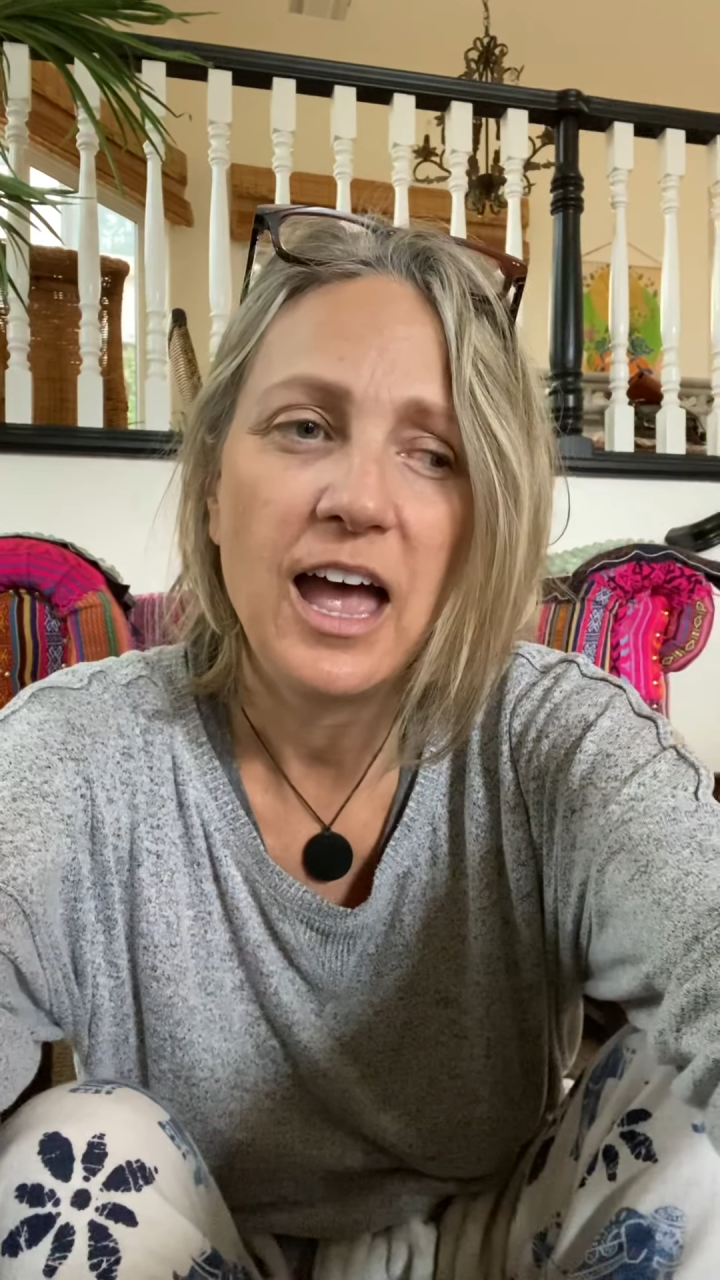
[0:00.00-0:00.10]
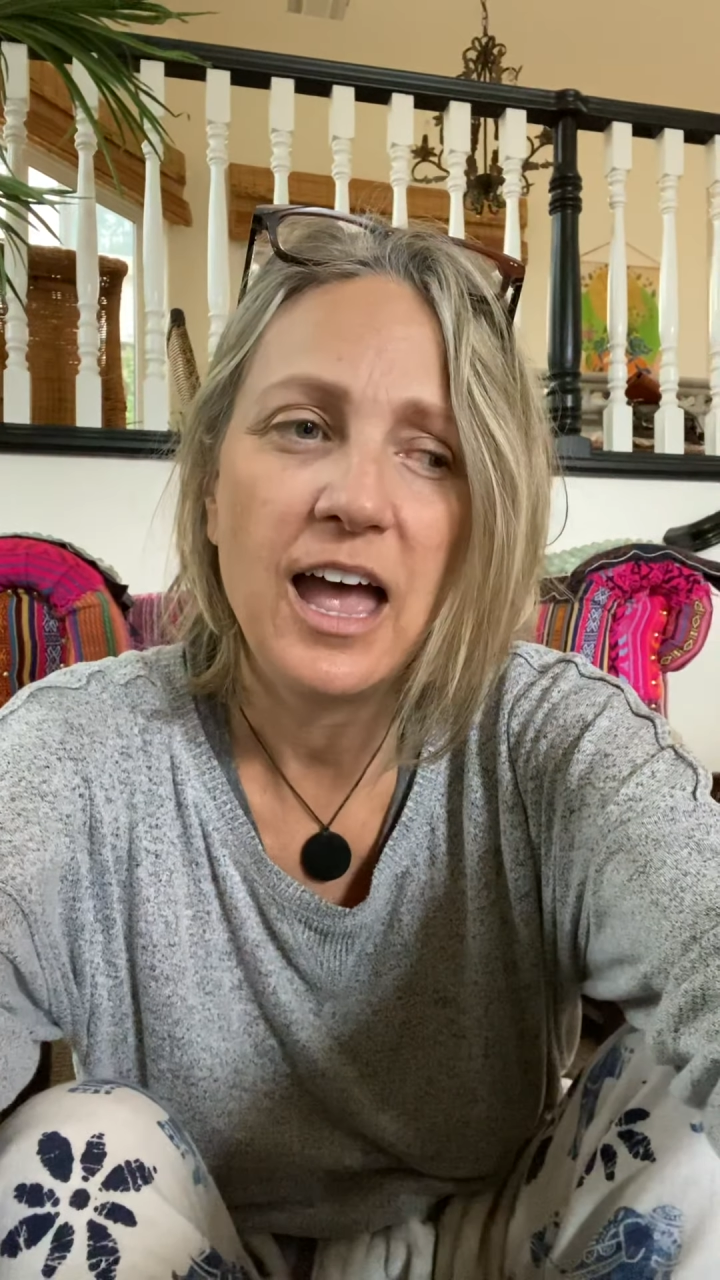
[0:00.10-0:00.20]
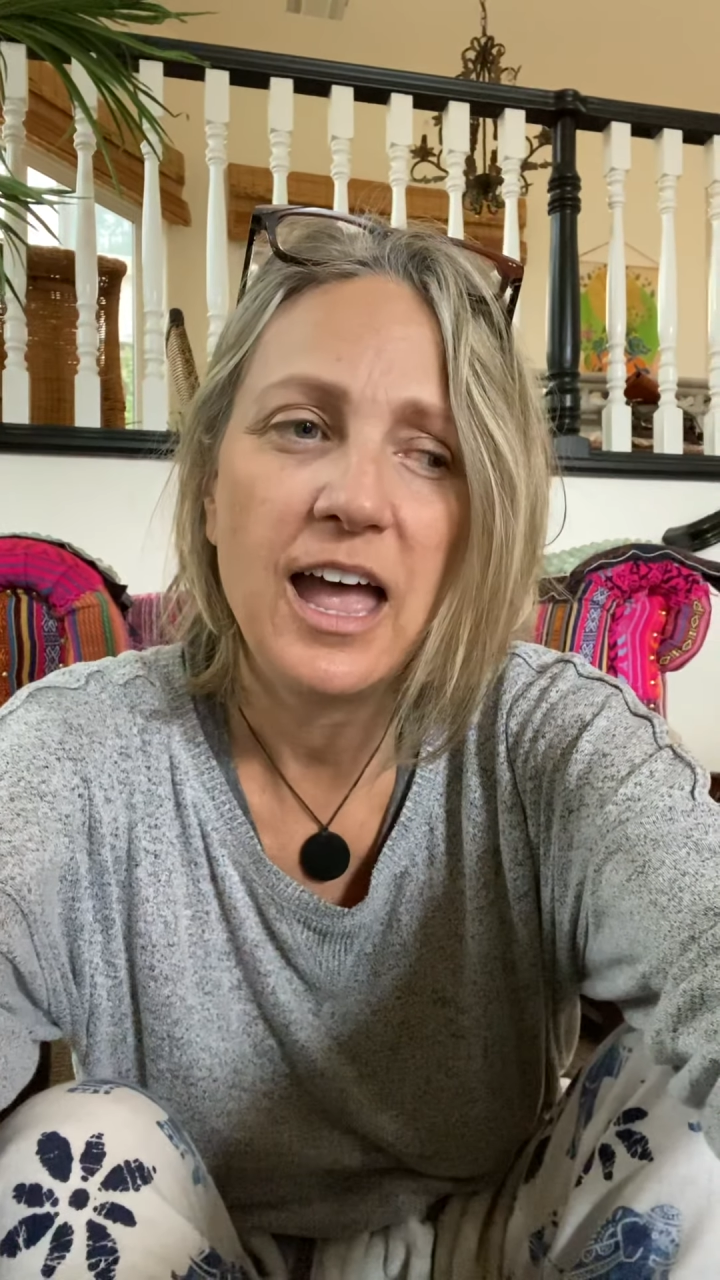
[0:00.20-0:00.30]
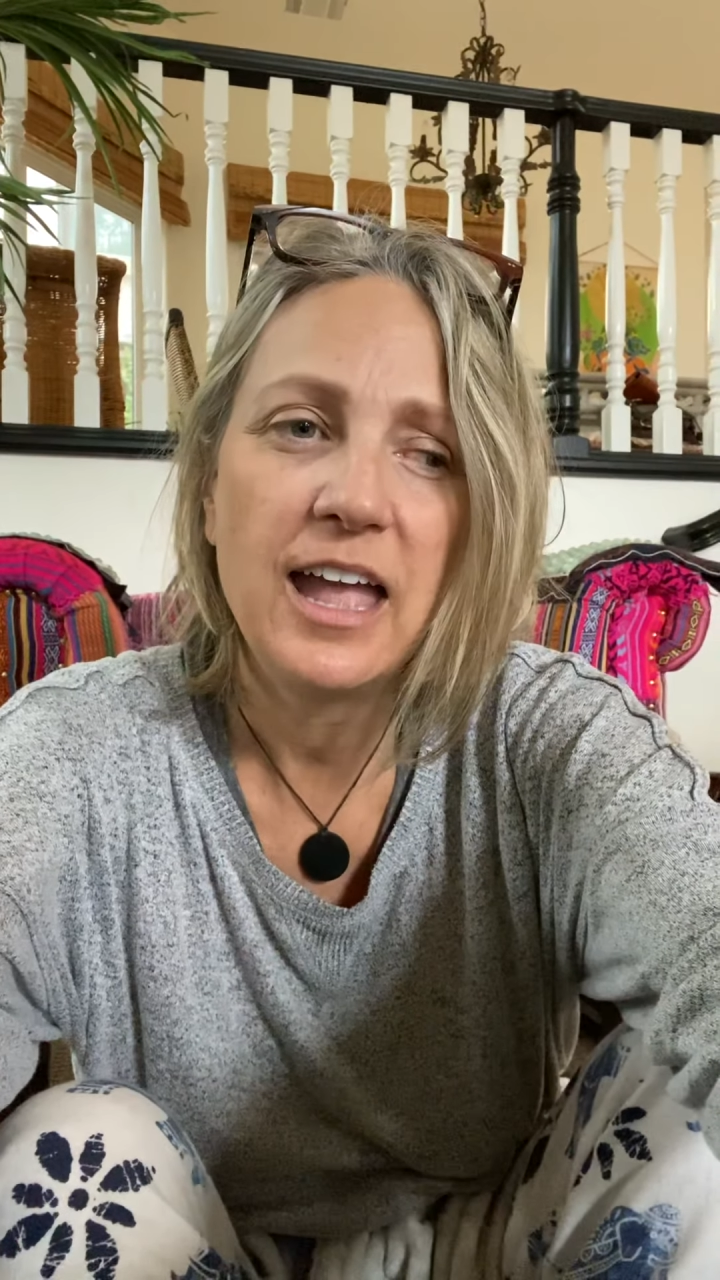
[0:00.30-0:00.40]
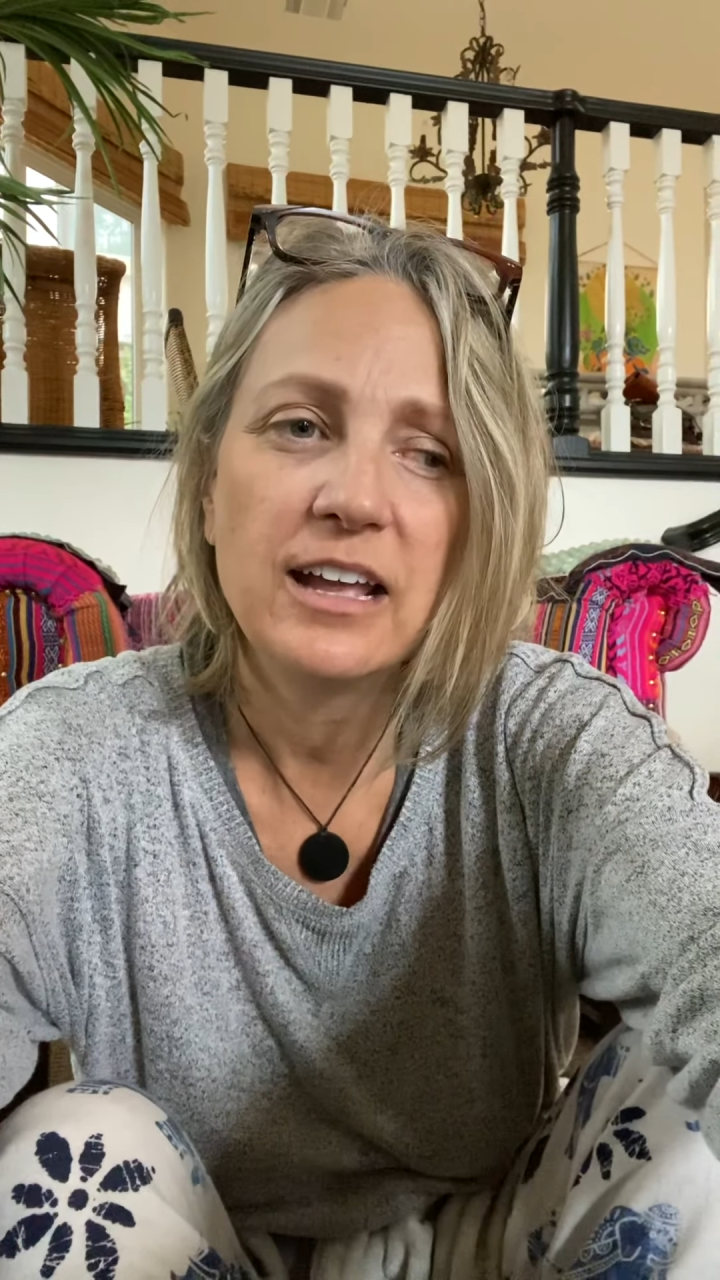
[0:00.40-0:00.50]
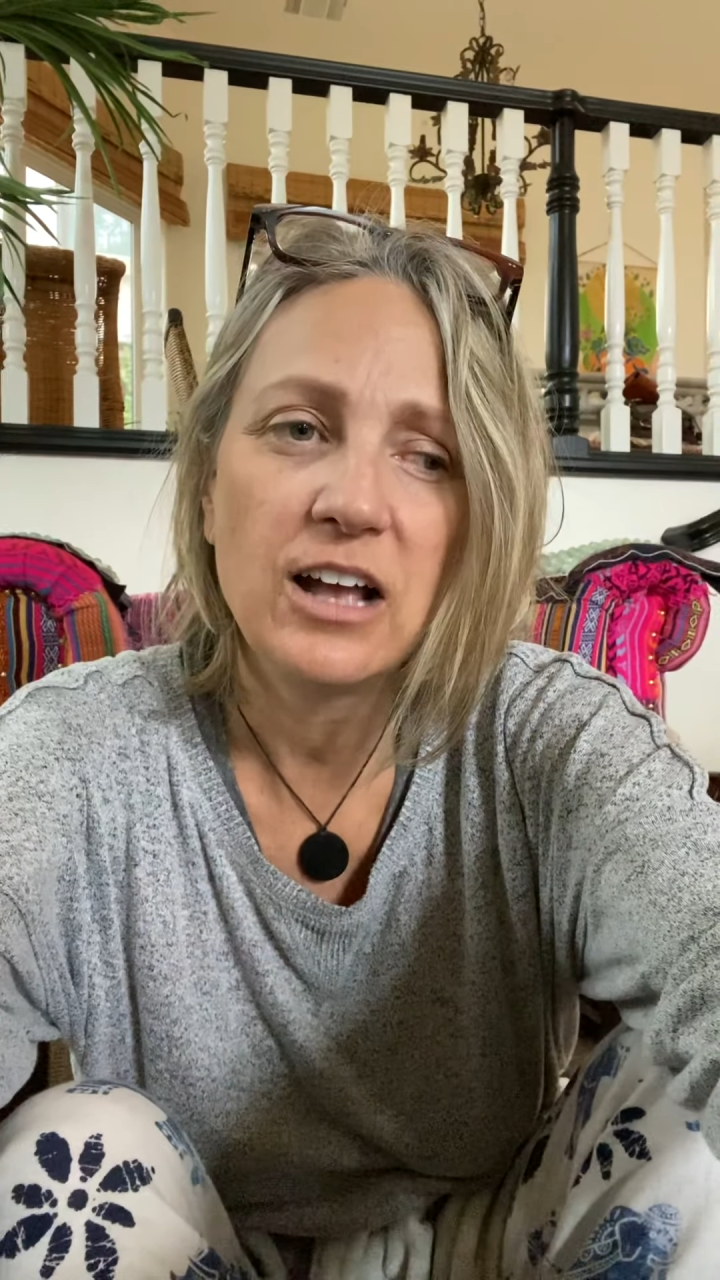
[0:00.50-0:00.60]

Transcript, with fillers: I